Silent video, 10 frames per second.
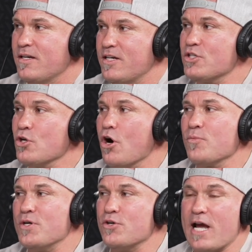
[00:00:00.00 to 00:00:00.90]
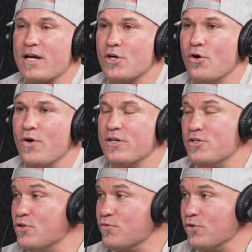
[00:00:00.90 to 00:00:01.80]
It's just hard when you're like going and you
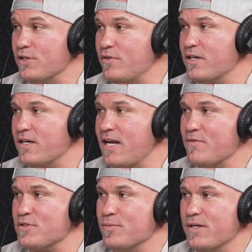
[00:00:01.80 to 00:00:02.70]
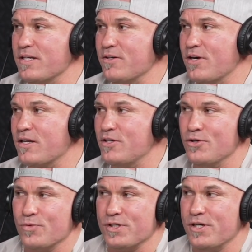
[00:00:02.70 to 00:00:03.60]
do this for a living and have somebody like you
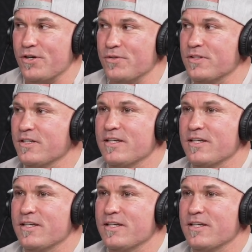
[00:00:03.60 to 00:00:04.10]
don't really know, and